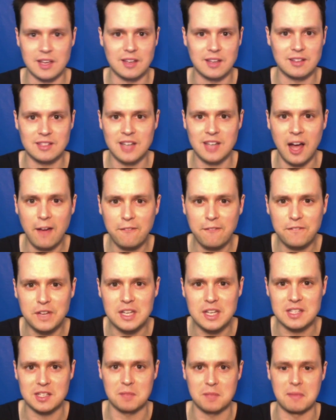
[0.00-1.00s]

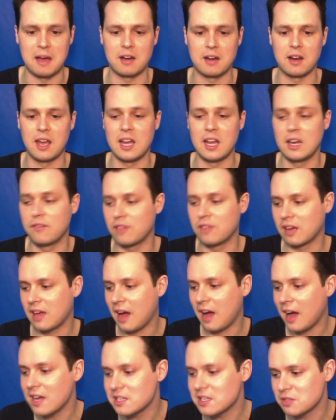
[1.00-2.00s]
toughness about it. And if a
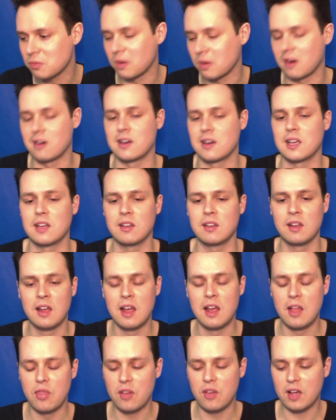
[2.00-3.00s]
guy's wearing it,
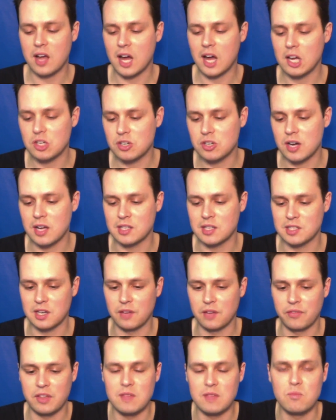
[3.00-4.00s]
the contrast
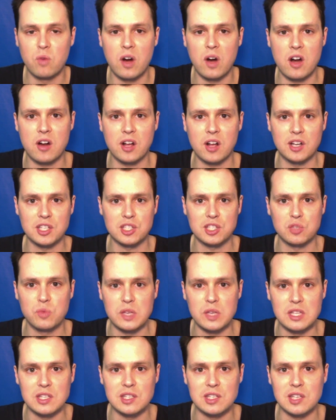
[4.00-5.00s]
of him wearing a
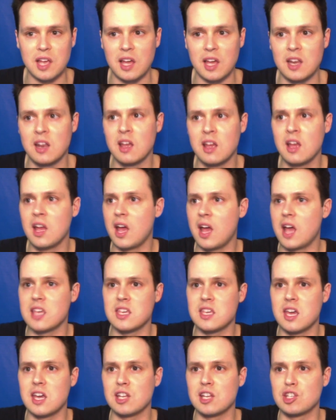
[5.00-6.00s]
sweet scent,
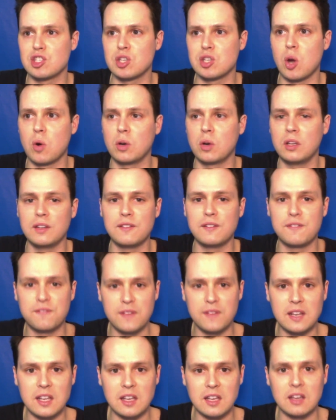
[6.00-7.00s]
and yet it's totally
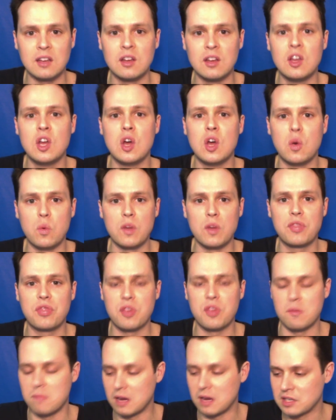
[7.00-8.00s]
fitting
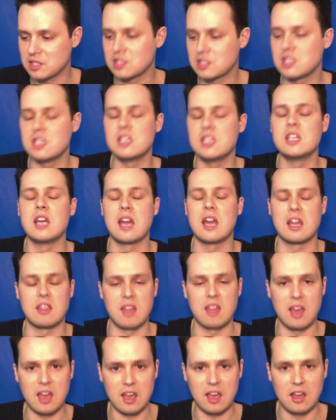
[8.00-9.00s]
with the musky
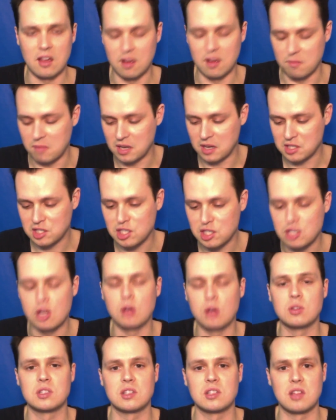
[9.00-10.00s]
and the musky
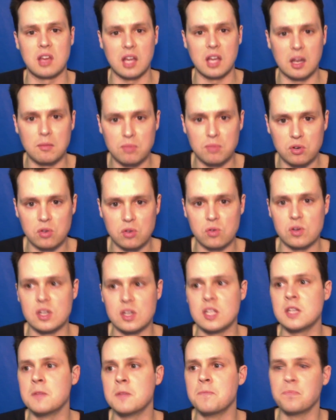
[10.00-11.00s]
notes and the
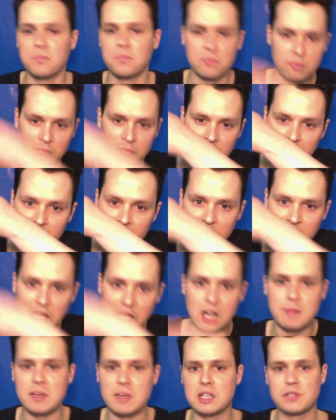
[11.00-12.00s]
ambergris,
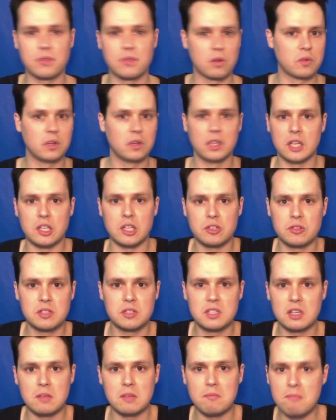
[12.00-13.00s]
and it makes for a really
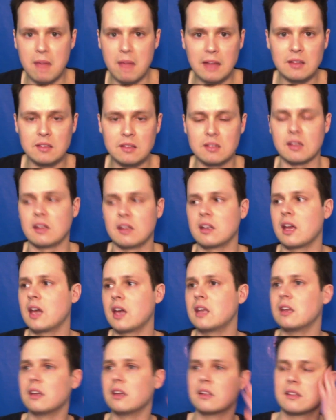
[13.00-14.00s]
interesting men's scent.
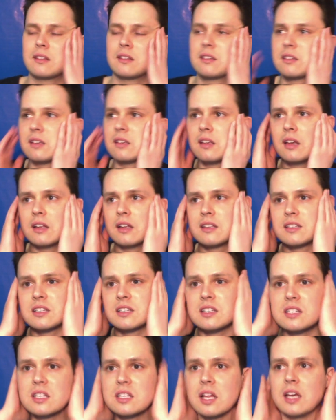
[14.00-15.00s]
And it's
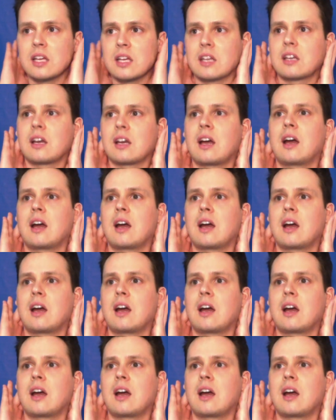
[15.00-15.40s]
just like